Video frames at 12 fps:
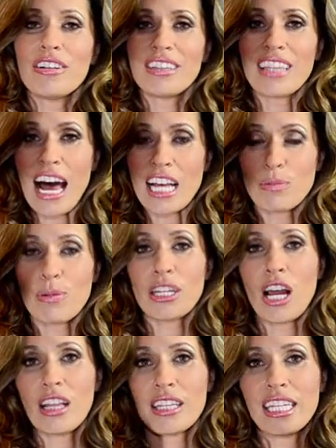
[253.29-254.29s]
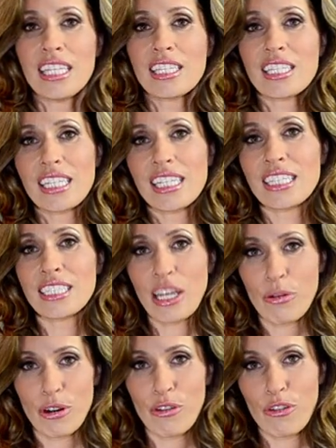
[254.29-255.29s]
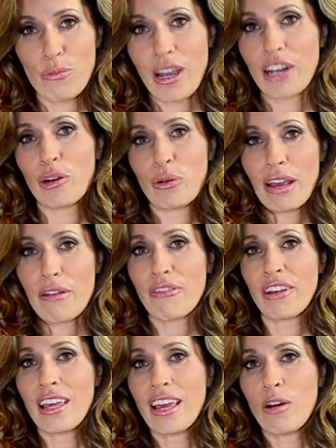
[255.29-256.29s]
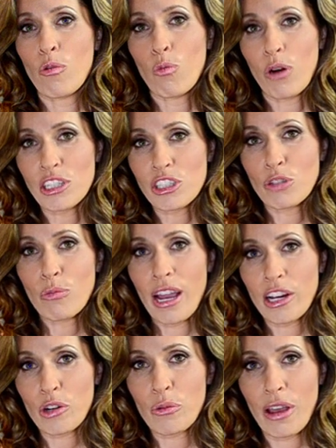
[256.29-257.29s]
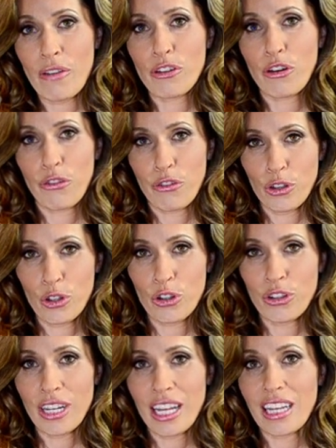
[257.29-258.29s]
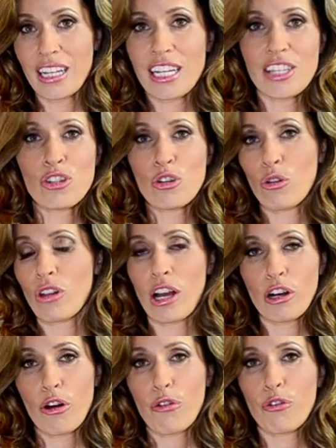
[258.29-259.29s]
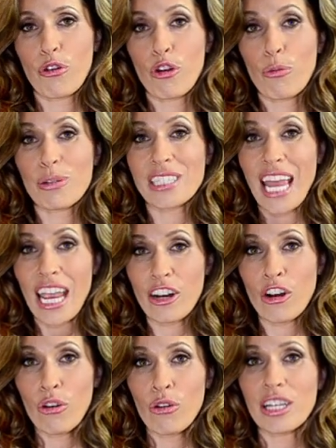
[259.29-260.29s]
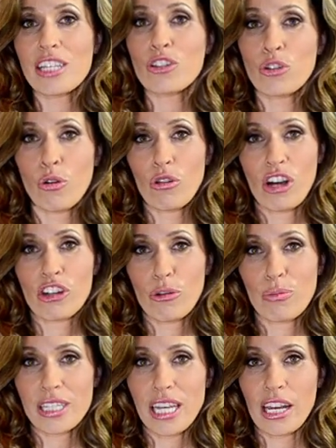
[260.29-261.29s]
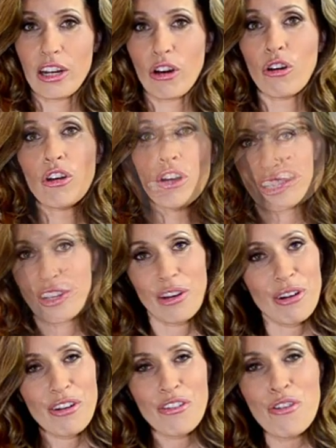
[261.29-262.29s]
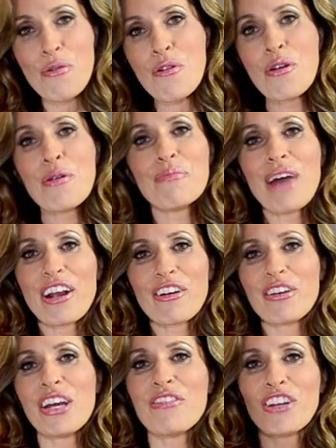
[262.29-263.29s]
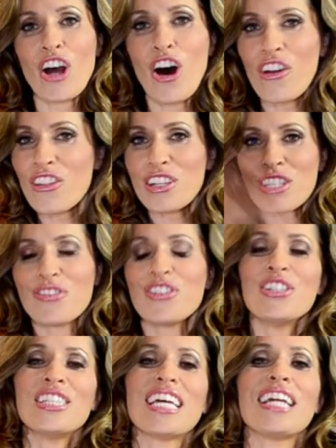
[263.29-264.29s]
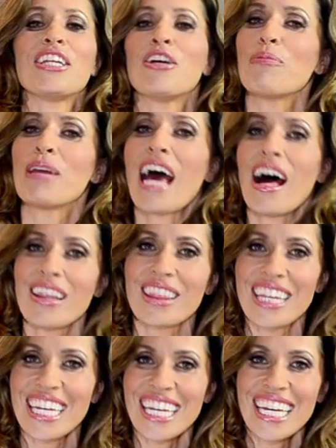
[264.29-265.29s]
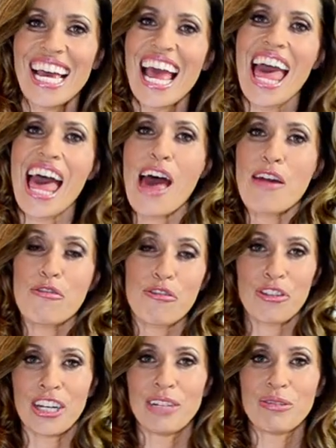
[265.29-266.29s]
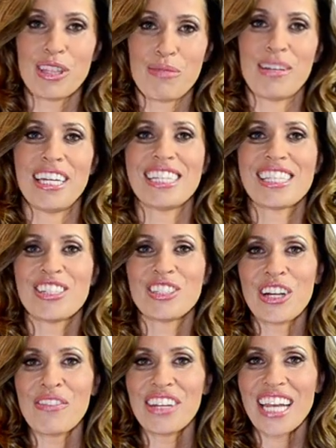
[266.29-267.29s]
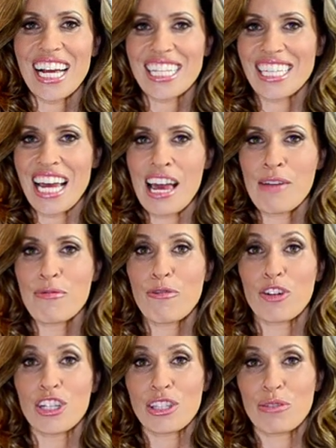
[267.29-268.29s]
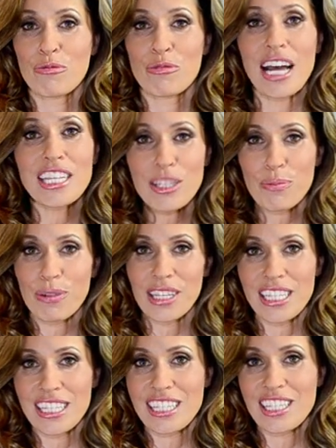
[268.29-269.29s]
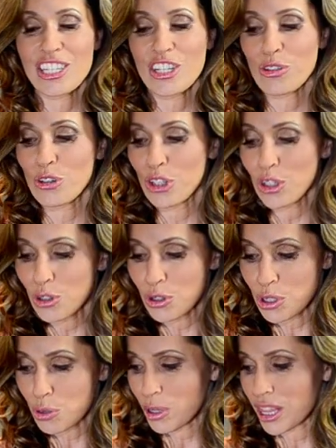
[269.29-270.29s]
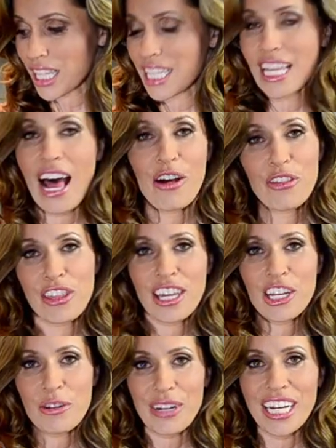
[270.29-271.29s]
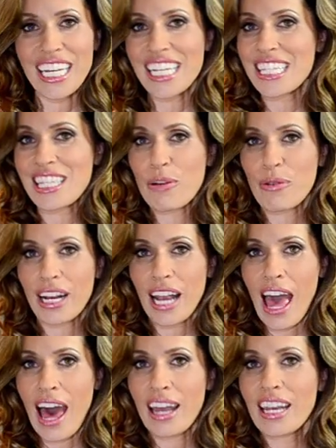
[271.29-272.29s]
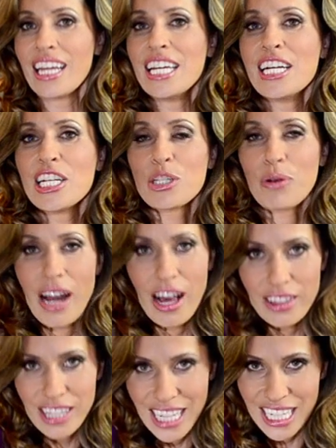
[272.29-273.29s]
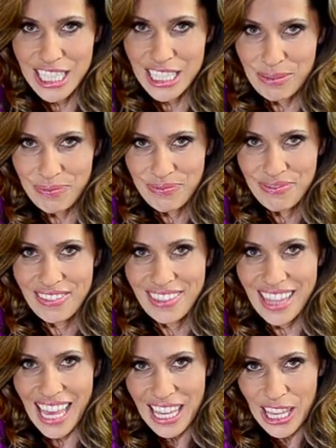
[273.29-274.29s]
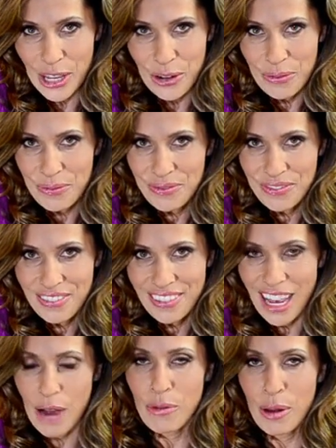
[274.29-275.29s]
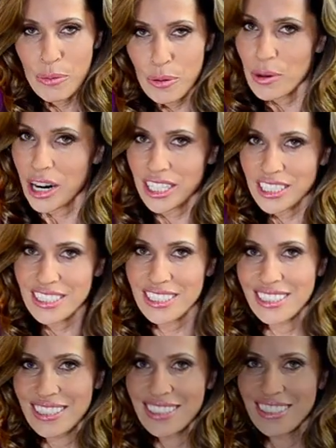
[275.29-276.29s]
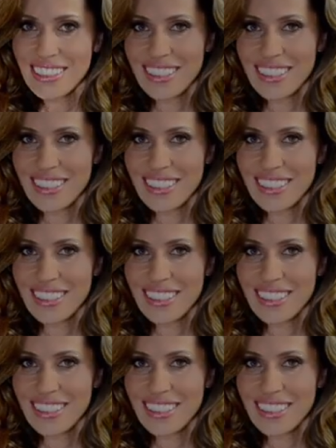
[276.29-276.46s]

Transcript: last but not least, is get rid of your microwave. Once you microwave your food, it is no longer a food. A potato is no longer a potato. So get rid of your microwave and all those foods and you'll be healthy and free with me. So join me next time for some recipes to use with these healthy ingredients that we're going to add to our healthy kitchen. Thank you. I'm Rainbeau Mars.